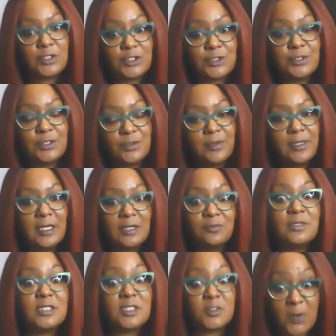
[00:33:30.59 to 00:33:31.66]
what you're doing in
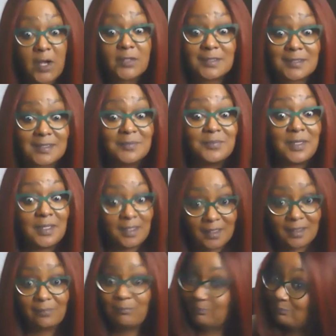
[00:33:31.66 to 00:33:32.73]
response to
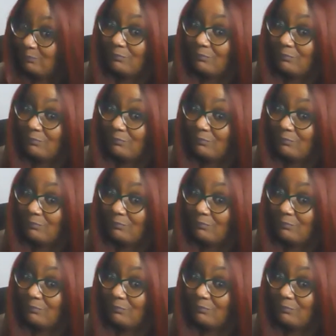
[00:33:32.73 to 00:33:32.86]
being.